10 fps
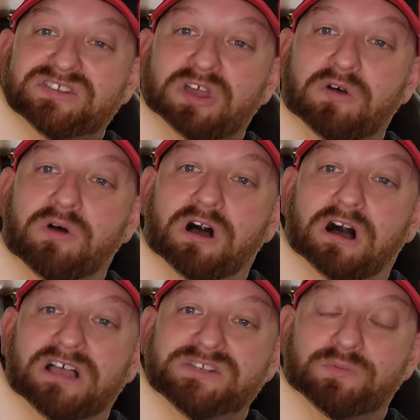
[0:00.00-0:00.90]
so
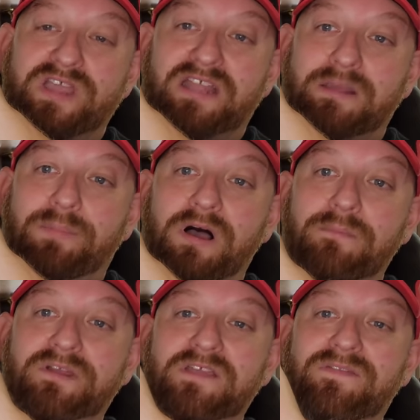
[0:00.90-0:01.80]
awesome. We got the
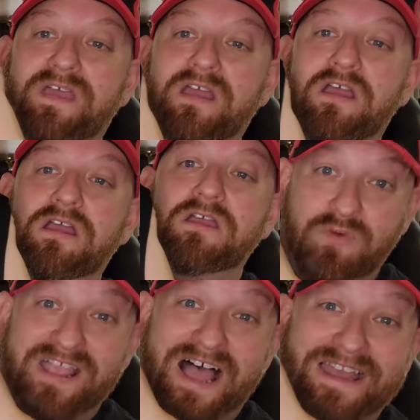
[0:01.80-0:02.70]
pumpkin there.
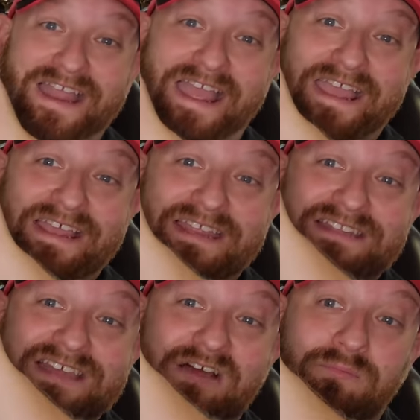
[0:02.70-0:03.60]
We got
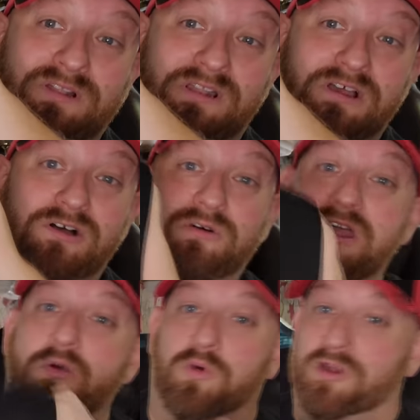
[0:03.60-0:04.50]
Annie down below.
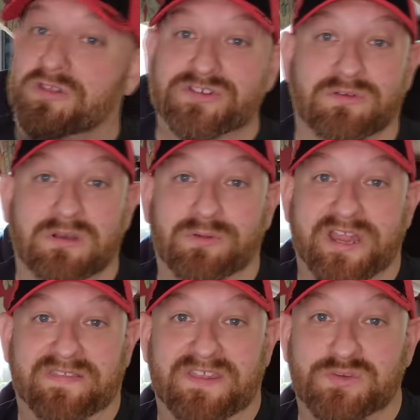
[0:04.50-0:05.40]
We're also going to
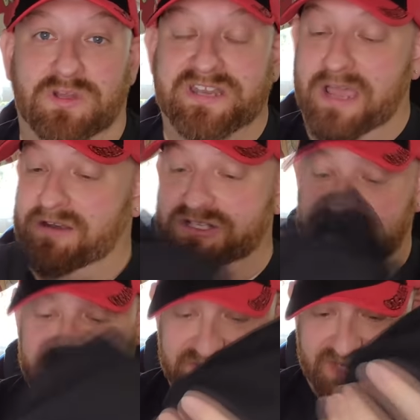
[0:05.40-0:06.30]
break this one down in
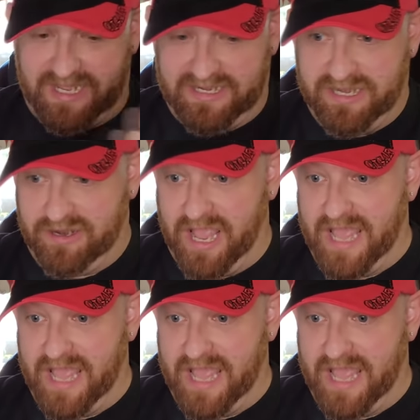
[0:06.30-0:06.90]
just a second here,